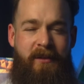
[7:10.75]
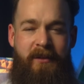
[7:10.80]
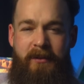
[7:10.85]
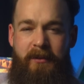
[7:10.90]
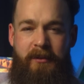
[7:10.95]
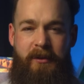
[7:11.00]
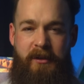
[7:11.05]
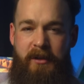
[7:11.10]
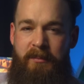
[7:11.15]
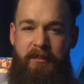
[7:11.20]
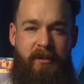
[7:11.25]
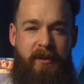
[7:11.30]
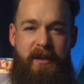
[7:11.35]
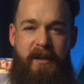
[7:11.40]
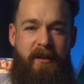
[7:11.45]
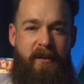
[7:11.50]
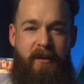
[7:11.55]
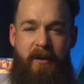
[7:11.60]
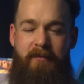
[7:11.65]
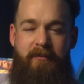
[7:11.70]
Or to
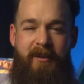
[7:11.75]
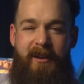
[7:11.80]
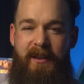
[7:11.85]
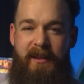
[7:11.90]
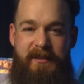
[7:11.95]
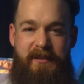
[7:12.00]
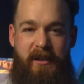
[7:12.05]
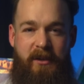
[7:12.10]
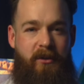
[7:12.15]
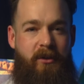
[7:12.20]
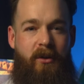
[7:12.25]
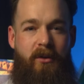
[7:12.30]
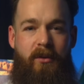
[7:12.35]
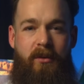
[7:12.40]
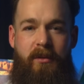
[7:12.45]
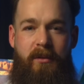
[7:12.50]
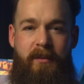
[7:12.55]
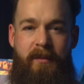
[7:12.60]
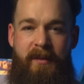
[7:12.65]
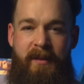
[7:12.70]
complete an unrealistic
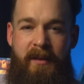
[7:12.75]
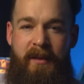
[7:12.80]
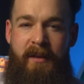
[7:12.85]
goal?